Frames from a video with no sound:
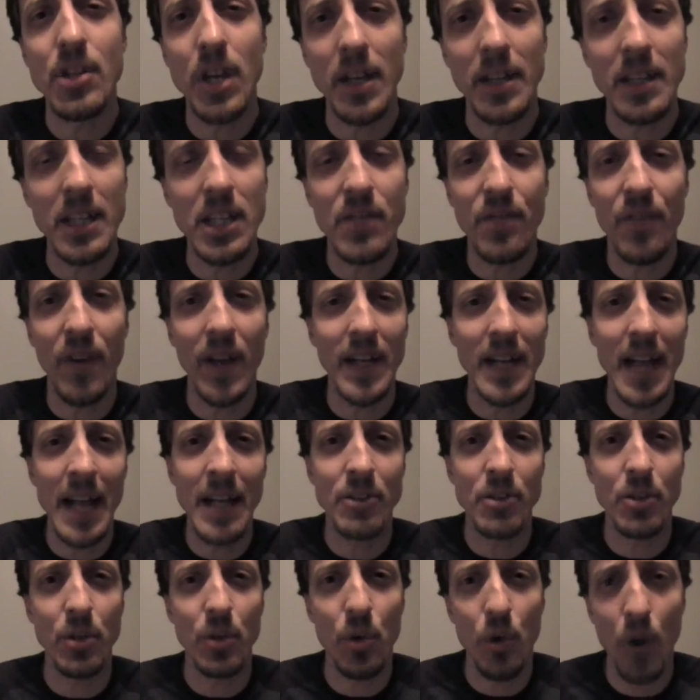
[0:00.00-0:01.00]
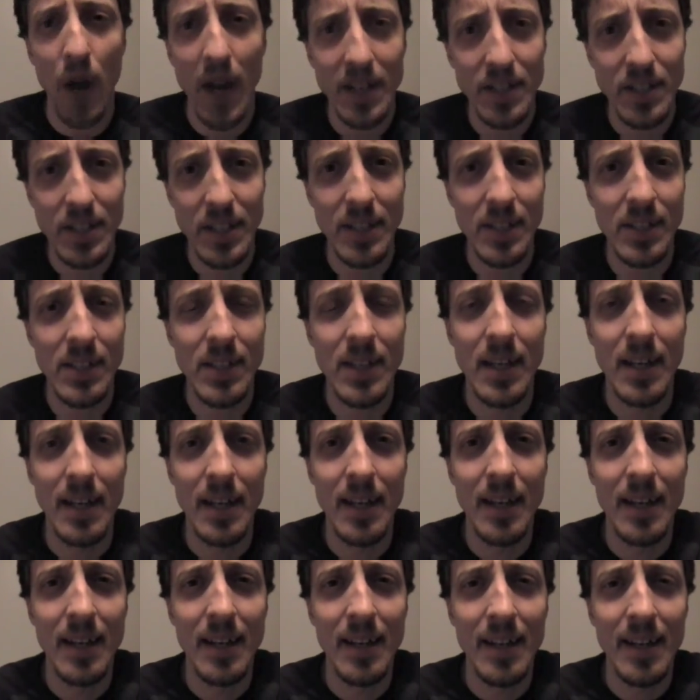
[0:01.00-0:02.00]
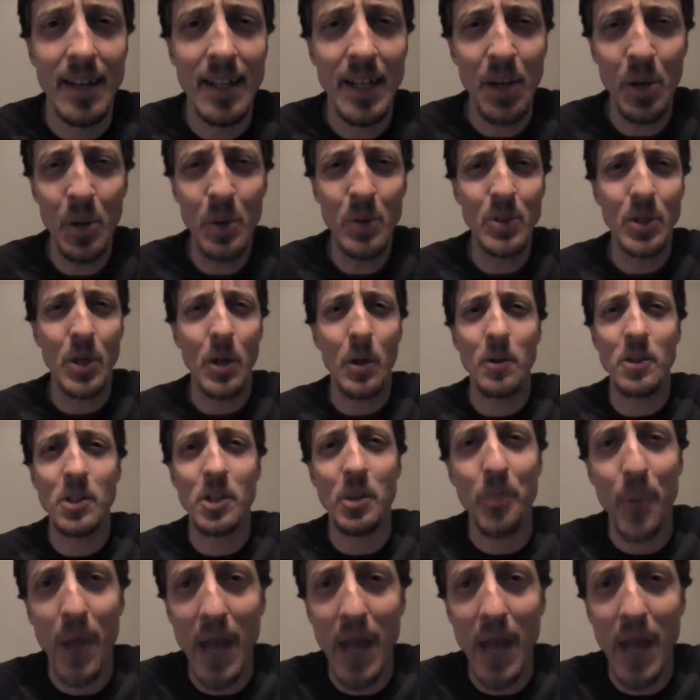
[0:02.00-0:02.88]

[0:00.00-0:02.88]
on this financial crisis. You know who turns a